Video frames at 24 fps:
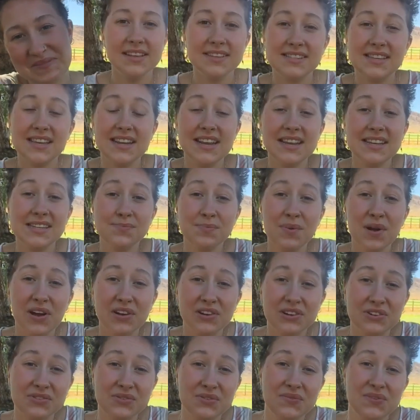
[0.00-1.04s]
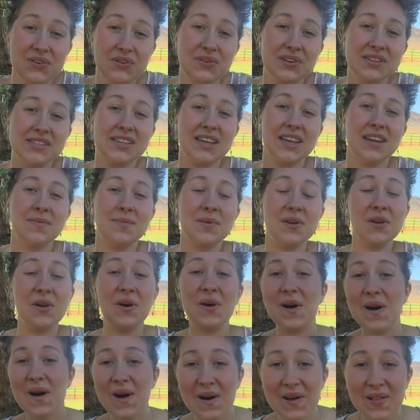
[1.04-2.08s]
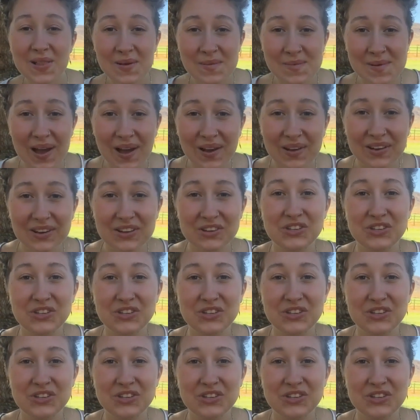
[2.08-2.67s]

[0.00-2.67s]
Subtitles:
Today's product review is going to be all about